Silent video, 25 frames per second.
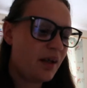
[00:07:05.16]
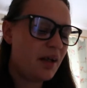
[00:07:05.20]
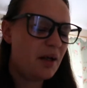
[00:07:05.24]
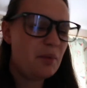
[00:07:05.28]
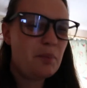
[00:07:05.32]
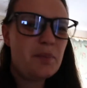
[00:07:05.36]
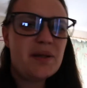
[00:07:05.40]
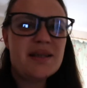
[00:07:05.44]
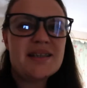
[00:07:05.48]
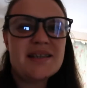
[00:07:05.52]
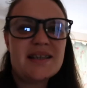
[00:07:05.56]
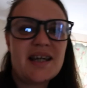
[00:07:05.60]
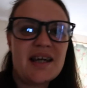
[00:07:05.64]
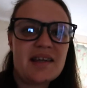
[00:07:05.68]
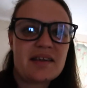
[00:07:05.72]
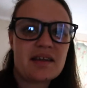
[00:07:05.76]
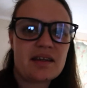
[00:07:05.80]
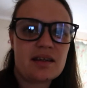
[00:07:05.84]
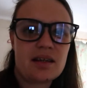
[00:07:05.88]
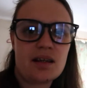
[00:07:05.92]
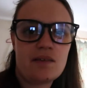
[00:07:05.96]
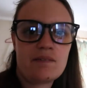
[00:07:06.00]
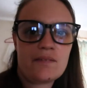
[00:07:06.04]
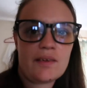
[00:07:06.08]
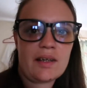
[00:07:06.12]
a bit sad
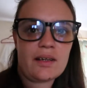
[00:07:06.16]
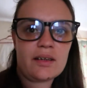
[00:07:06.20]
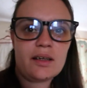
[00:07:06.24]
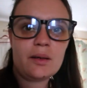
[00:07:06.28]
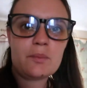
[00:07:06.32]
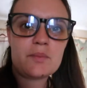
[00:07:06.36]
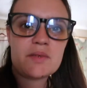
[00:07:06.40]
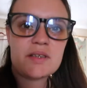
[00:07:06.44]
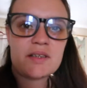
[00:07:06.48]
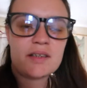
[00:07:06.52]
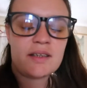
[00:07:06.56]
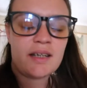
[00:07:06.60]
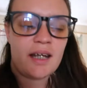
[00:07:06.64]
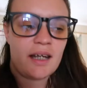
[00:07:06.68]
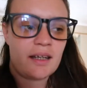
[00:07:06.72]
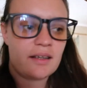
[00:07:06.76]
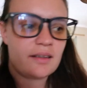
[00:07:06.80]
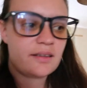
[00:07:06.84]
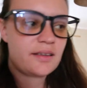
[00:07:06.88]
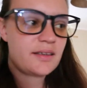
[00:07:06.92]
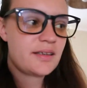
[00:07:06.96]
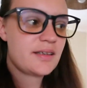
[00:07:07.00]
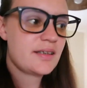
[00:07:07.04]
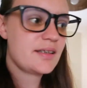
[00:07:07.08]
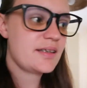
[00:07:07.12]
that they've now come to an
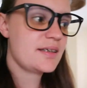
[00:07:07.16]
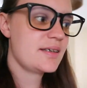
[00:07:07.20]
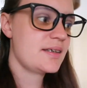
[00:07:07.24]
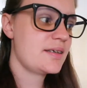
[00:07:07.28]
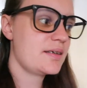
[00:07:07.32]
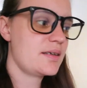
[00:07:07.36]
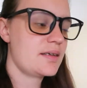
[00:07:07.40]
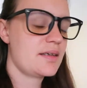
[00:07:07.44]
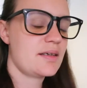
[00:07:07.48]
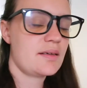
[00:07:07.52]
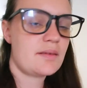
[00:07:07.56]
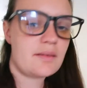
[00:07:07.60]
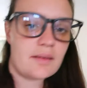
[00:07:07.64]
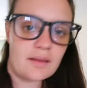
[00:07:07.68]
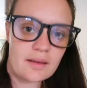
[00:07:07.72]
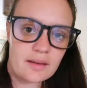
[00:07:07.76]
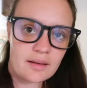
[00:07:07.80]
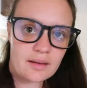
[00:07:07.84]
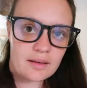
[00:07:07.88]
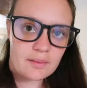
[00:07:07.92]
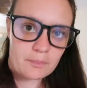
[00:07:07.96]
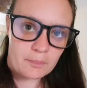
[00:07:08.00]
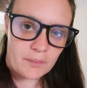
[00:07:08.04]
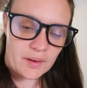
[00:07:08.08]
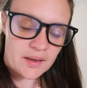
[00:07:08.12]
end because
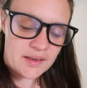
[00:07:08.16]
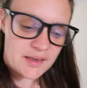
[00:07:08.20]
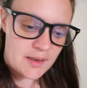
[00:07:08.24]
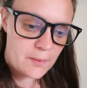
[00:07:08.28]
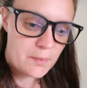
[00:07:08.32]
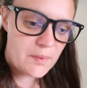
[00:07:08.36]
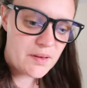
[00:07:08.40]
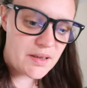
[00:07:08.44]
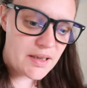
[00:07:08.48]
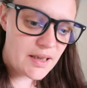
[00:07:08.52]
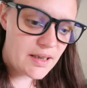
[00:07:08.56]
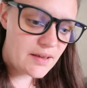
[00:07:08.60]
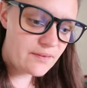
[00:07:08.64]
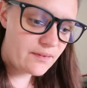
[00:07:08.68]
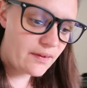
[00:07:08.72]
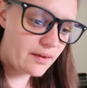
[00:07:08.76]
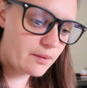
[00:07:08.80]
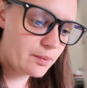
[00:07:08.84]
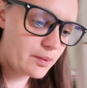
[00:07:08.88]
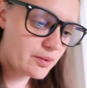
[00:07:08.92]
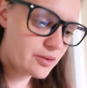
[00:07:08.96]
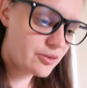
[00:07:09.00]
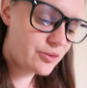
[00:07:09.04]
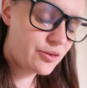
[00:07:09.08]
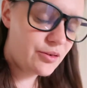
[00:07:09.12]
my CBT
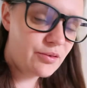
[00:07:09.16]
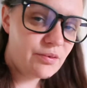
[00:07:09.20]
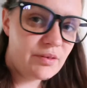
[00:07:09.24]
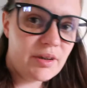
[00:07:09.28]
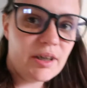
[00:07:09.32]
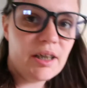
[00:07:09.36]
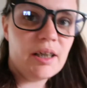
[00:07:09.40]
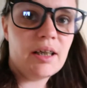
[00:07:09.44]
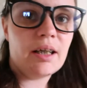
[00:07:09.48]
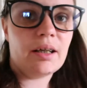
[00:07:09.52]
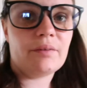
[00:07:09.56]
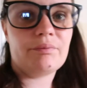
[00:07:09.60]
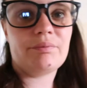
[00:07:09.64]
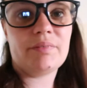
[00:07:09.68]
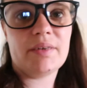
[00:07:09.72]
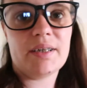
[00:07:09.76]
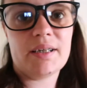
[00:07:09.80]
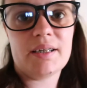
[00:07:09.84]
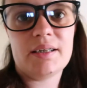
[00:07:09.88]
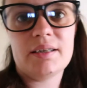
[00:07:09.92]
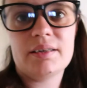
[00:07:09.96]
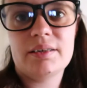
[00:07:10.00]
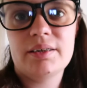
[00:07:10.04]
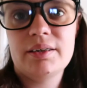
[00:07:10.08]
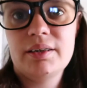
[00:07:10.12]
therapist was really
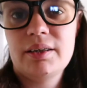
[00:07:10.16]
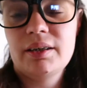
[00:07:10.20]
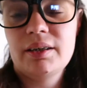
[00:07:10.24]
lovely